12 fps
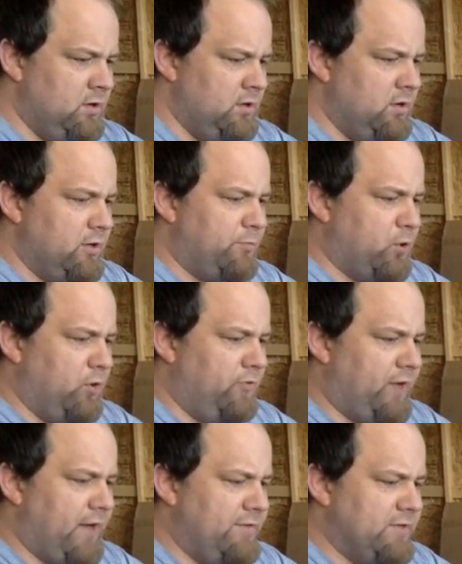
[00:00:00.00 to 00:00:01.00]
The Pro
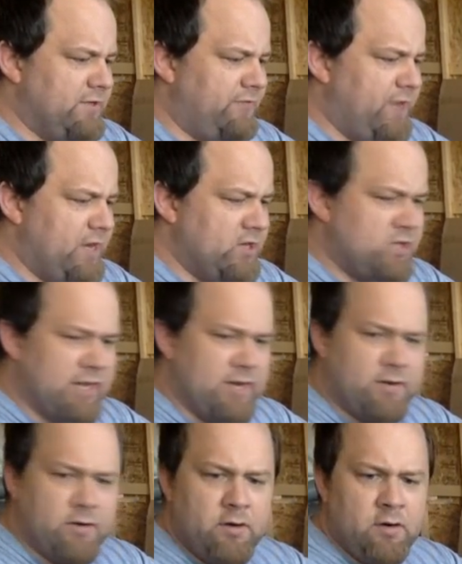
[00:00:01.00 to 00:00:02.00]
5 is a finish
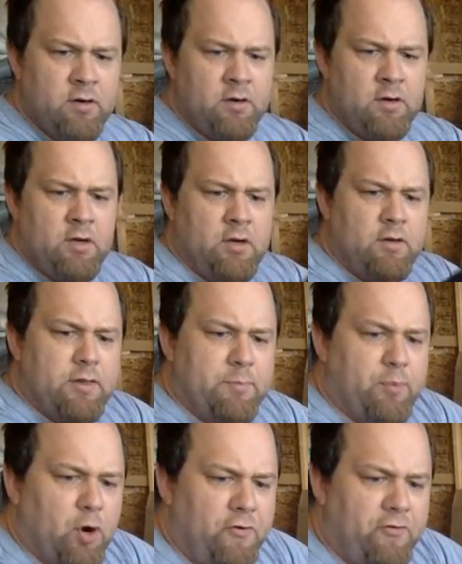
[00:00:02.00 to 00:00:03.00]
sander. The
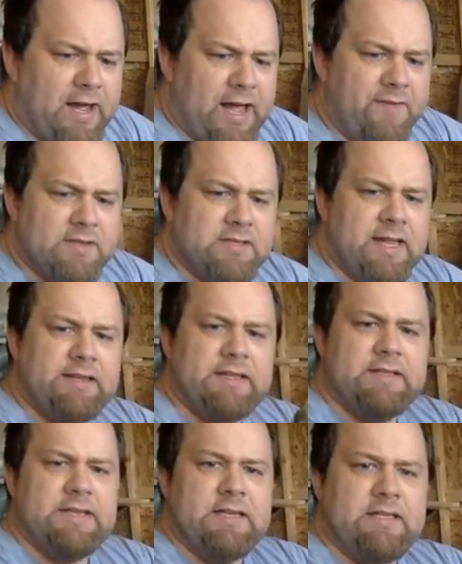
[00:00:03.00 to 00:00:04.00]
Pro 5 is like
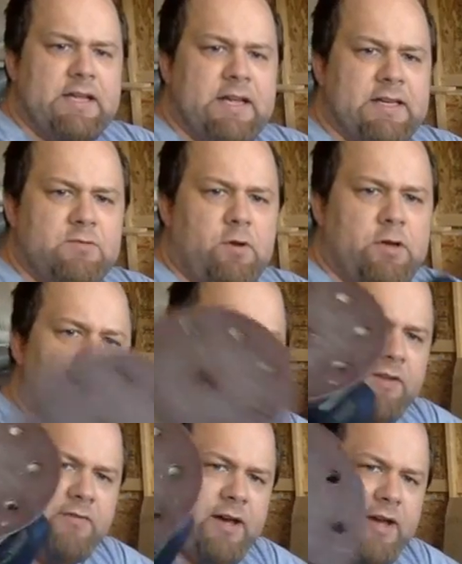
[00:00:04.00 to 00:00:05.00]
this ETS
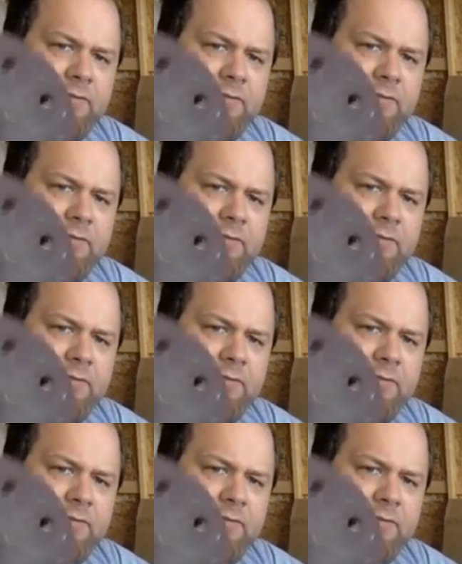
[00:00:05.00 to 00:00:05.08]
125.